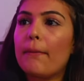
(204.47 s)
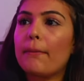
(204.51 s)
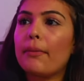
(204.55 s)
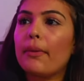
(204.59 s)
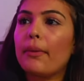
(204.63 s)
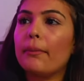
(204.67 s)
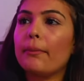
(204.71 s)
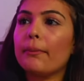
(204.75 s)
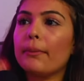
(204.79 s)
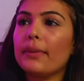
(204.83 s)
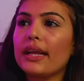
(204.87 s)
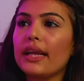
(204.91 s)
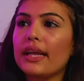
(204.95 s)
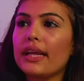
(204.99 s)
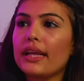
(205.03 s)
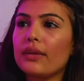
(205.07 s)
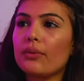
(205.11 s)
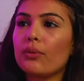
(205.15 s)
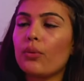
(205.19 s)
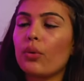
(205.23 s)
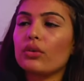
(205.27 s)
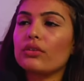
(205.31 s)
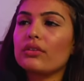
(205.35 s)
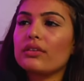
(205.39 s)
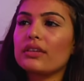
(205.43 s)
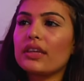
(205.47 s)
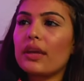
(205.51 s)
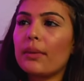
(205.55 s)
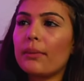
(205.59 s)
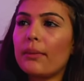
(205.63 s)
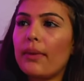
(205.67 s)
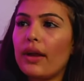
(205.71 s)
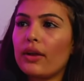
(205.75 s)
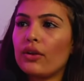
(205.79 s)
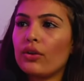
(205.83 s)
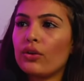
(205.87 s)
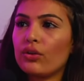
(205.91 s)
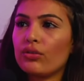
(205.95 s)
But me wanting a
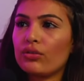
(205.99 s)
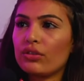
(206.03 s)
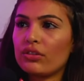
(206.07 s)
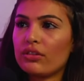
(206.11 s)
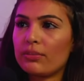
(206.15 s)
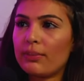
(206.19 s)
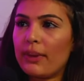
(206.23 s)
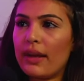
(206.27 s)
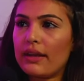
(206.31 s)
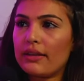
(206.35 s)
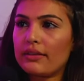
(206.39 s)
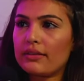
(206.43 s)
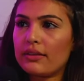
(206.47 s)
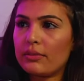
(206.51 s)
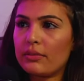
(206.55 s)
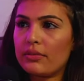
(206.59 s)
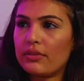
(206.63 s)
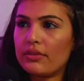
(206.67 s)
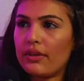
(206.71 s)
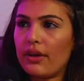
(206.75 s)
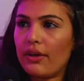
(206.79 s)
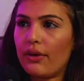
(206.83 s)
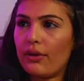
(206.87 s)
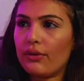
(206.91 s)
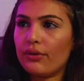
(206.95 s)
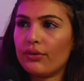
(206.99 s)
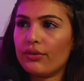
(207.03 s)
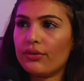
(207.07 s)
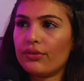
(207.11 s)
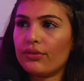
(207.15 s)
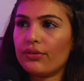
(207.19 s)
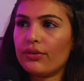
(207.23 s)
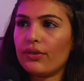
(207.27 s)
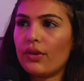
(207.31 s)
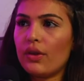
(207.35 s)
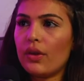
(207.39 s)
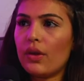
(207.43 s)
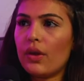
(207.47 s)
man who respects
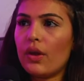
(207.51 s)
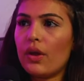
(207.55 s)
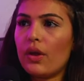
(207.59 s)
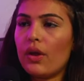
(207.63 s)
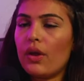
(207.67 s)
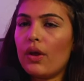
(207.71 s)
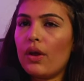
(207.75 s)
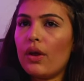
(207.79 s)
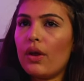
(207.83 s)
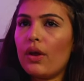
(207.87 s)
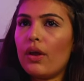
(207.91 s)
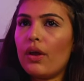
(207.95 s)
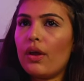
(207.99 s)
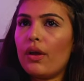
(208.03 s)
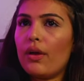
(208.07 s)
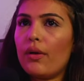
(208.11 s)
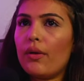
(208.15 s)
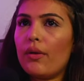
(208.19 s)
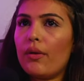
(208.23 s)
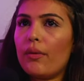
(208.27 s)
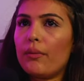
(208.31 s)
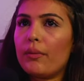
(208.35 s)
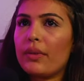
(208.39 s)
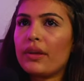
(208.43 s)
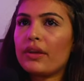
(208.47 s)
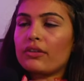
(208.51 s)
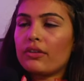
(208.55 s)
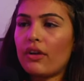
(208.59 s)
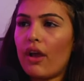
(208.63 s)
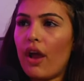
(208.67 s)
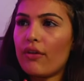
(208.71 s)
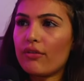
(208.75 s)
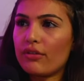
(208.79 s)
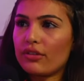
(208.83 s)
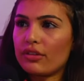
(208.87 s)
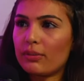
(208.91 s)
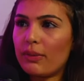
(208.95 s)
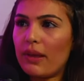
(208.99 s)
himself because I
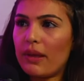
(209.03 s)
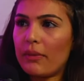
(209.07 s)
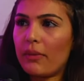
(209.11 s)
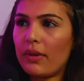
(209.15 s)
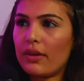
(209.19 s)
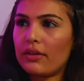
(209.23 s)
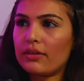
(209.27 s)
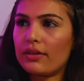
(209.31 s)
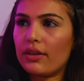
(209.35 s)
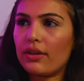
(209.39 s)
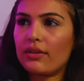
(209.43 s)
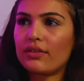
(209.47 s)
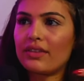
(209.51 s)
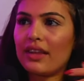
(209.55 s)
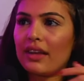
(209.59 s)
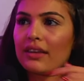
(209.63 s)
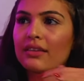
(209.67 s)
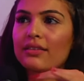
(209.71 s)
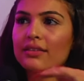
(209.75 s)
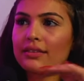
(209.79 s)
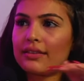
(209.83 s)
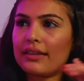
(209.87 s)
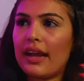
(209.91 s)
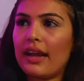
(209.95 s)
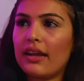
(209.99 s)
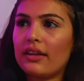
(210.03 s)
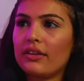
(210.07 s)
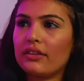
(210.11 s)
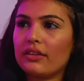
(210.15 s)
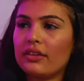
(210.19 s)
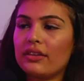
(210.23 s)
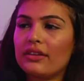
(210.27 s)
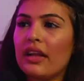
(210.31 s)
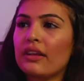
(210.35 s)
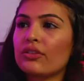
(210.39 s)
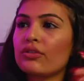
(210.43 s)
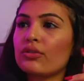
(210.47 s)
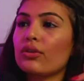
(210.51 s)
respect myself. That's standard.
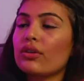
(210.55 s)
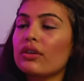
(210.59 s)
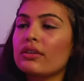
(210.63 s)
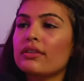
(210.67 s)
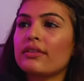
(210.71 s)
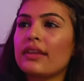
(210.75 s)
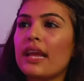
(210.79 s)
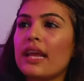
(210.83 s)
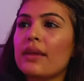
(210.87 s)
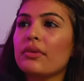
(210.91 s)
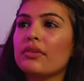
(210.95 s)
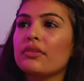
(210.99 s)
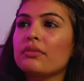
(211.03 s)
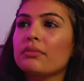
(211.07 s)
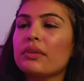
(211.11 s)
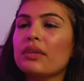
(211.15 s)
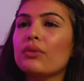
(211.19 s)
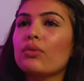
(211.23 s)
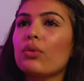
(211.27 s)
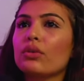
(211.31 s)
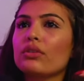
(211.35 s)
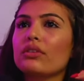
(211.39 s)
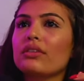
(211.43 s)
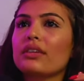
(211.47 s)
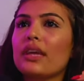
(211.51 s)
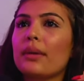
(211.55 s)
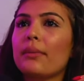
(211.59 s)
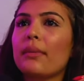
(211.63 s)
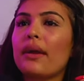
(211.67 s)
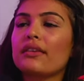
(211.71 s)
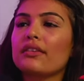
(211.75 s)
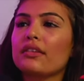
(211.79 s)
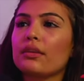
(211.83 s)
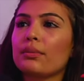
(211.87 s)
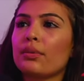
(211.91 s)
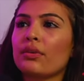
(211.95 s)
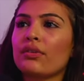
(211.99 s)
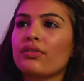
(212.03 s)
That's not the same as me wanting a
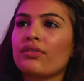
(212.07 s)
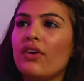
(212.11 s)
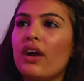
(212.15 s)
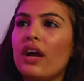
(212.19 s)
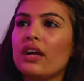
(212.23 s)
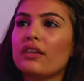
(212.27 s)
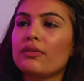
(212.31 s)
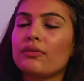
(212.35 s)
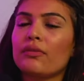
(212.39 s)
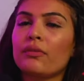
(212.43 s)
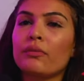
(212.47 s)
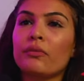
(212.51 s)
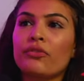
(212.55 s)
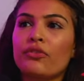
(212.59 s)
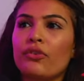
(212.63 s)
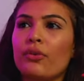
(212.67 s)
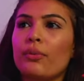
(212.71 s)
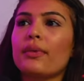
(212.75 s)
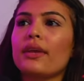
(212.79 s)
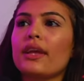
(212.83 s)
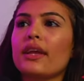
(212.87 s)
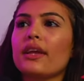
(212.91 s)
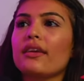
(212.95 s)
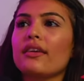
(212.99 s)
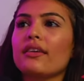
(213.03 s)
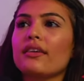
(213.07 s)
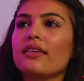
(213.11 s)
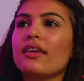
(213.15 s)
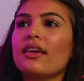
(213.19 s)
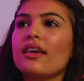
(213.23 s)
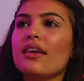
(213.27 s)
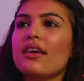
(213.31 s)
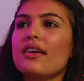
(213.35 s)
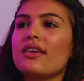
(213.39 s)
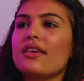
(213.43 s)
man to provide for me and